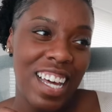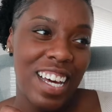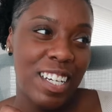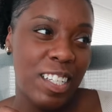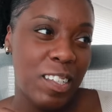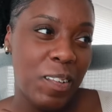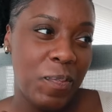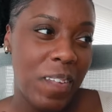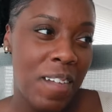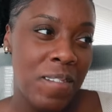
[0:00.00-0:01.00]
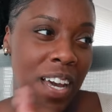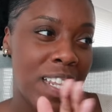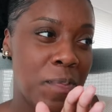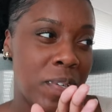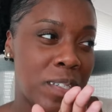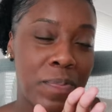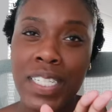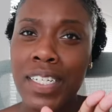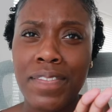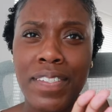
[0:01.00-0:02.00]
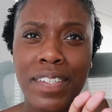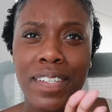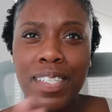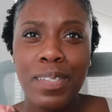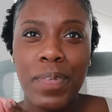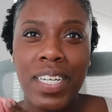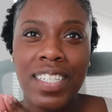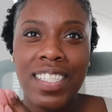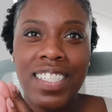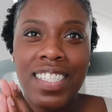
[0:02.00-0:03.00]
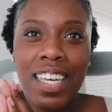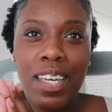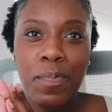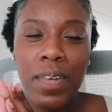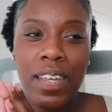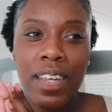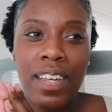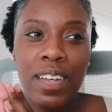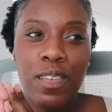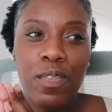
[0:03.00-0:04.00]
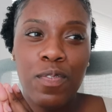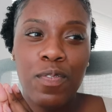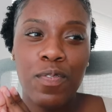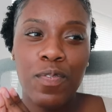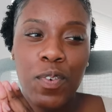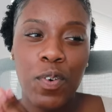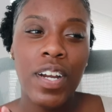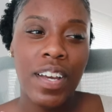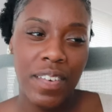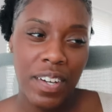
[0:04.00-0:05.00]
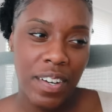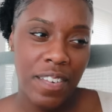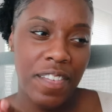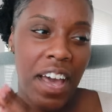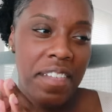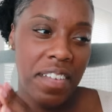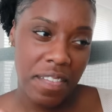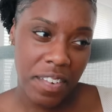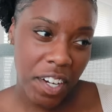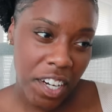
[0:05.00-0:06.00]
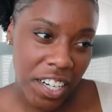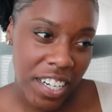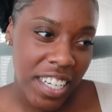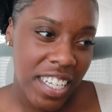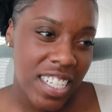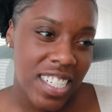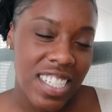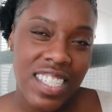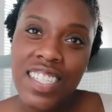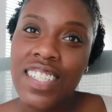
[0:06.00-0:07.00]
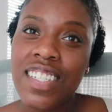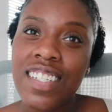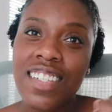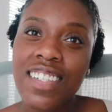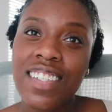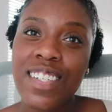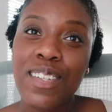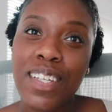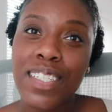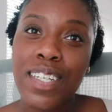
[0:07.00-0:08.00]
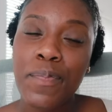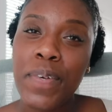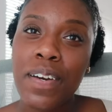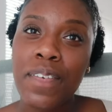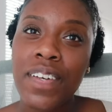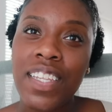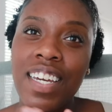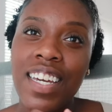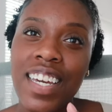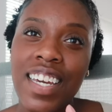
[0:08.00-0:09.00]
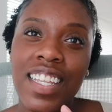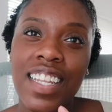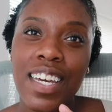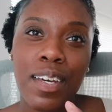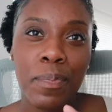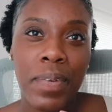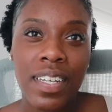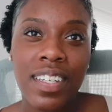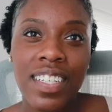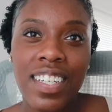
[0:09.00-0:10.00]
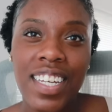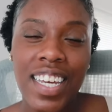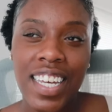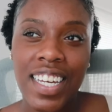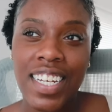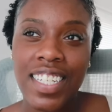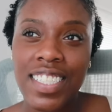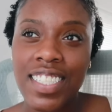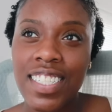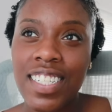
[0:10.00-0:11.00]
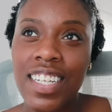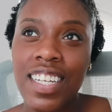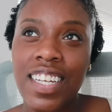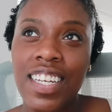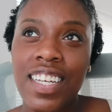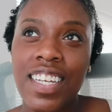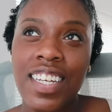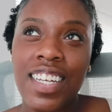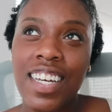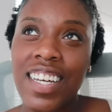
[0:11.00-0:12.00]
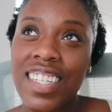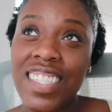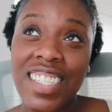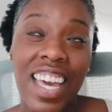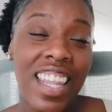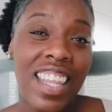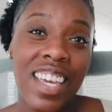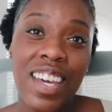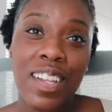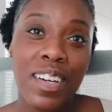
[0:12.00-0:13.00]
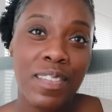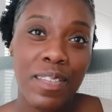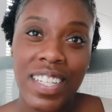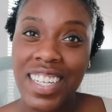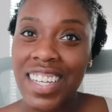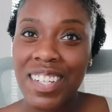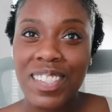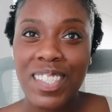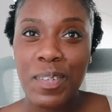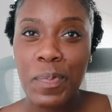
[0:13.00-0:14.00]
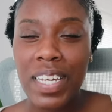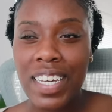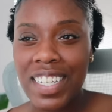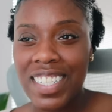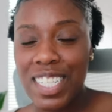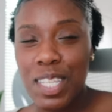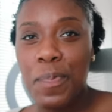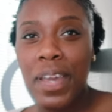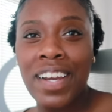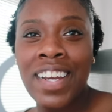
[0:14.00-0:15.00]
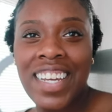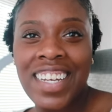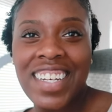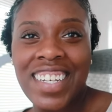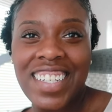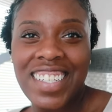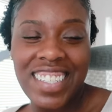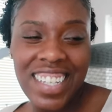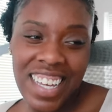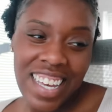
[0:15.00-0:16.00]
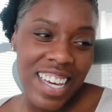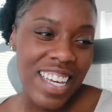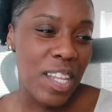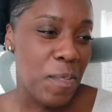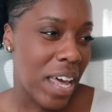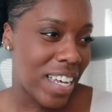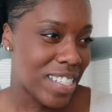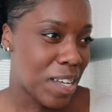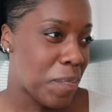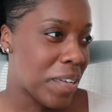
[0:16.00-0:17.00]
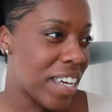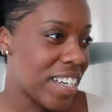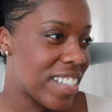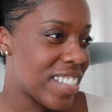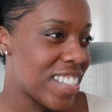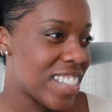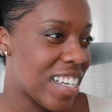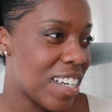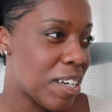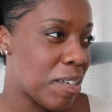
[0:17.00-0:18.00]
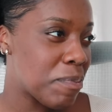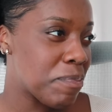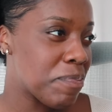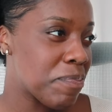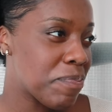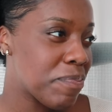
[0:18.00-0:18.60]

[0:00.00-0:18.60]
um, I'm finally pushing myself to do this because it's taken me forever, five ever, to just do this. I've been overthinking it like a mug and sadly y'all are really used to me disappearing in the past couple years. Um,